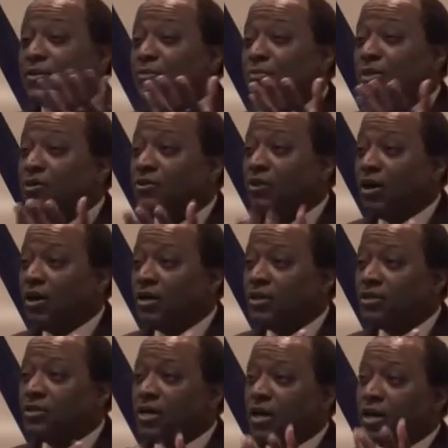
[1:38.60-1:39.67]

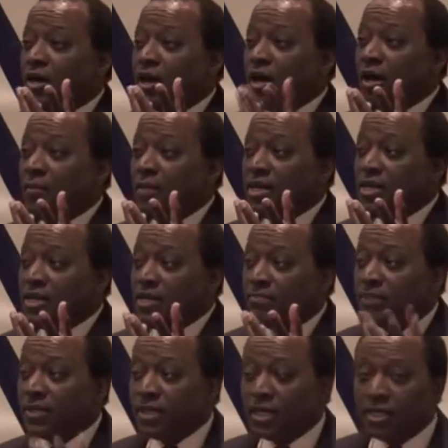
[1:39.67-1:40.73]
Because a
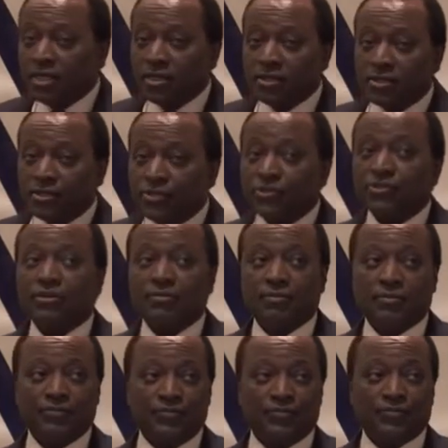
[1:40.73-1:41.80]
manipulated system
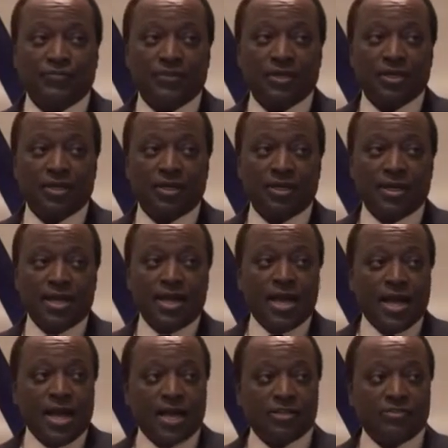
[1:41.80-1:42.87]

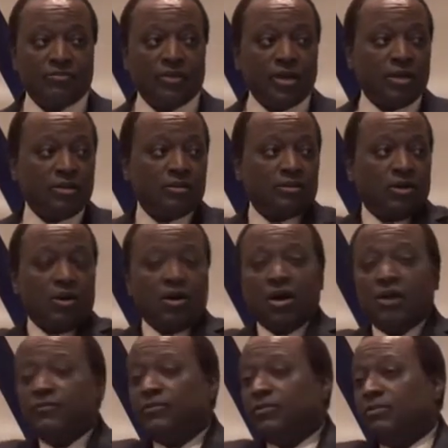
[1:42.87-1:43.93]
has failed to
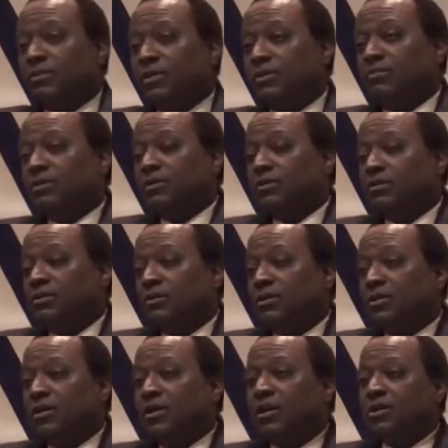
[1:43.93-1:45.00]
offer people
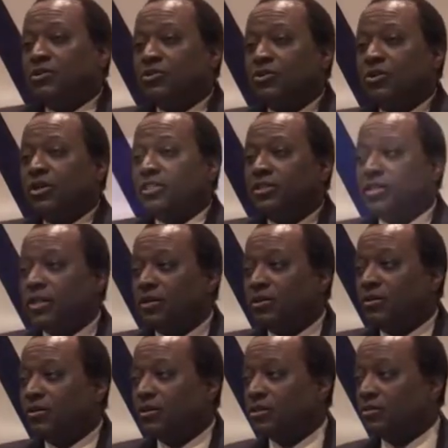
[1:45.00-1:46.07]
a choice that
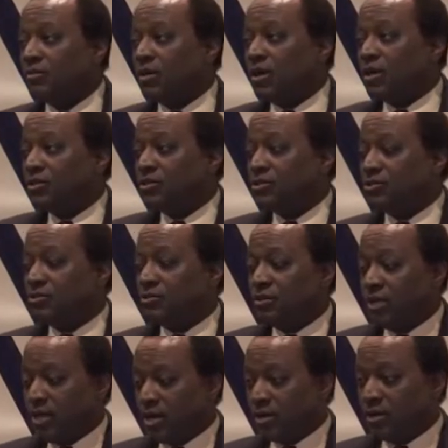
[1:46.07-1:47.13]
corresponds to
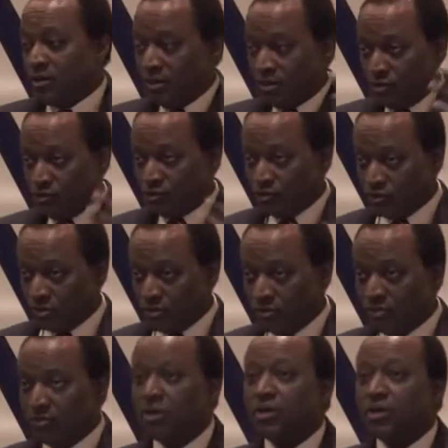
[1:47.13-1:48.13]
their true